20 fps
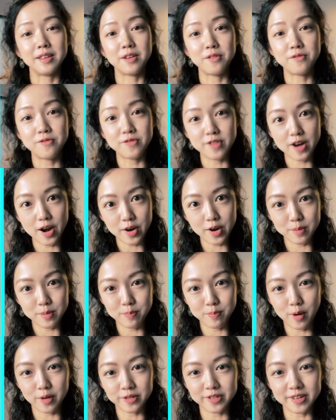a very
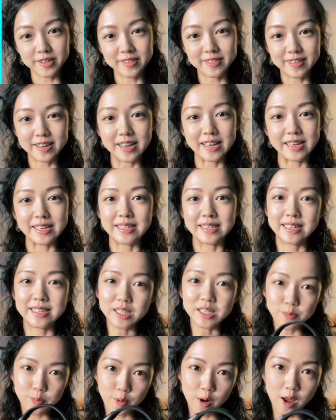important thing is
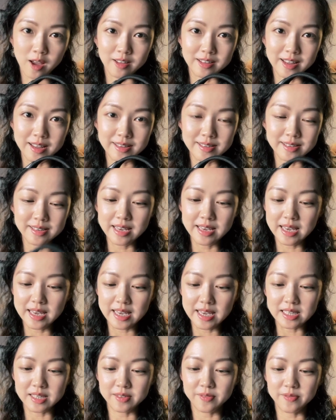this product
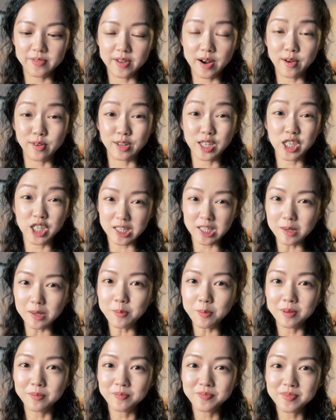is very
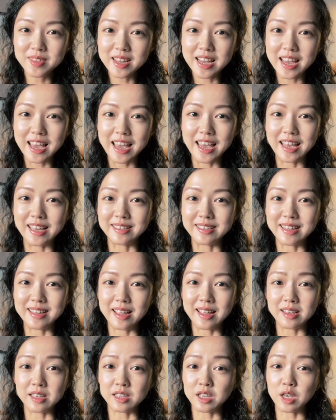cheap, and
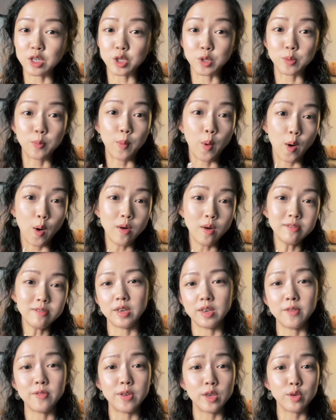then it's a small,
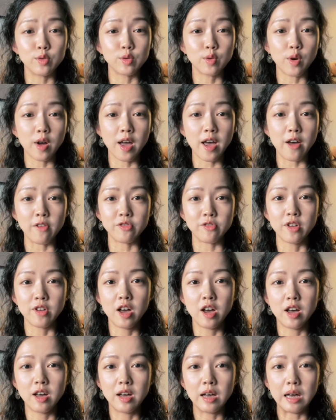even you don't have
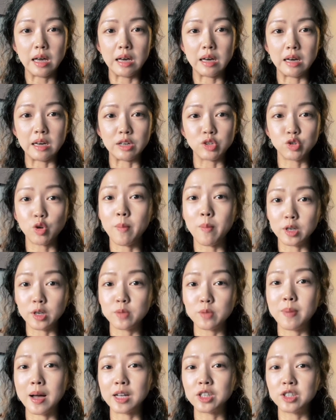so
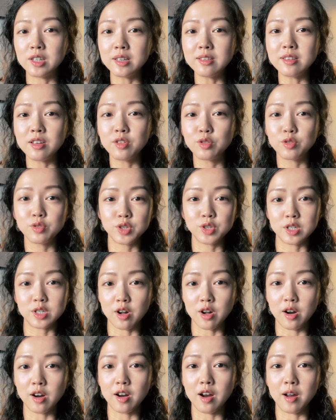much budget to
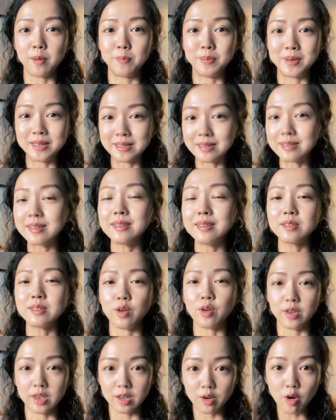start a business
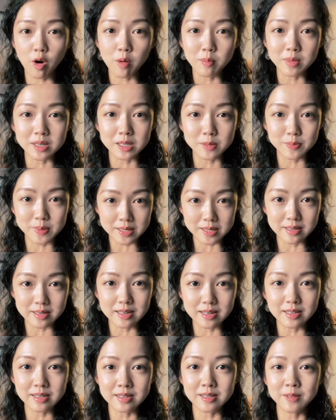or e-commerce
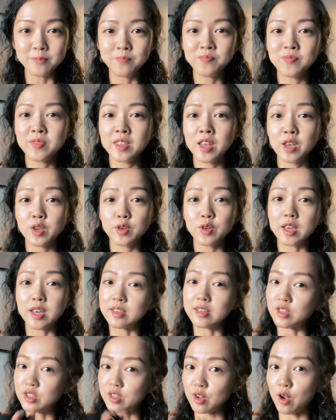business, you
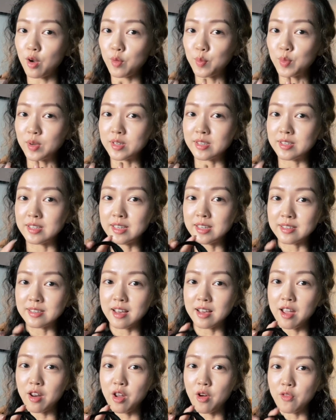can start with this
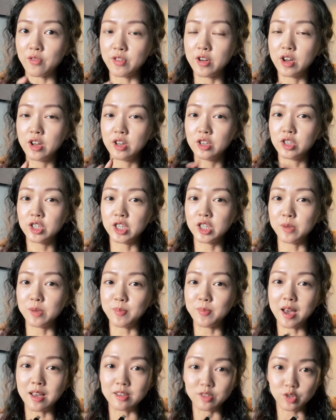kind of
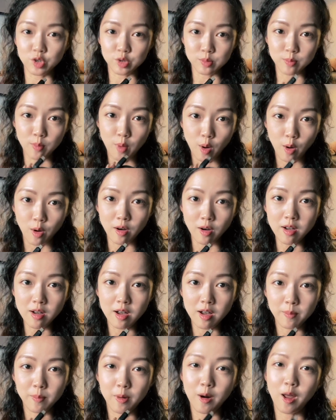cheap and small
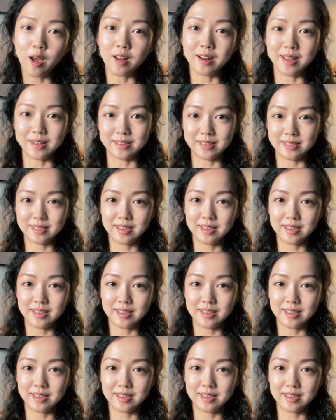products,